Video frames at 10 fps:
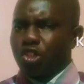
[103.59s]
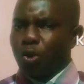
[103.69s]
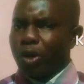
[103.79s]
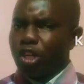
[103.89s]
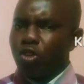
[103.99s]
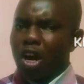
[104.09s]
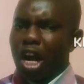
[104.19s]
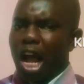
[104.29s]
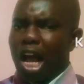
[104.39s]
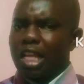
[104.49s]
So when you
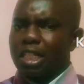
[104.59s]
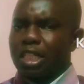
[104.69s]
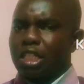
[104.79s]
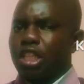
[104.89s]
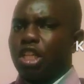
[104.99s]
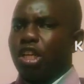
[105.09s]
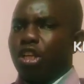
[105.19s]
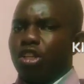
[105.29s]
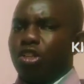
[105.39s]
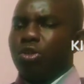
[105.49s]
are asked
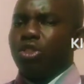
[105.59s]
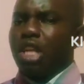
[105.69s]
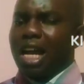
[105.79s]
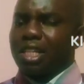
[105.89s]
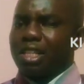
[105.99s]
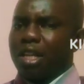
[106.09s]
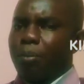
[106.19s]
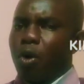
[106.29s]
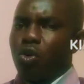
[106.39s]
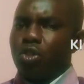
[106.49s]
to
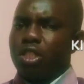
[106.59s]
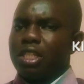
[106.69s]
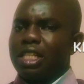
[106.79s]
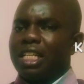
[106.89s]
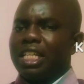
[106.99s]
juxtapose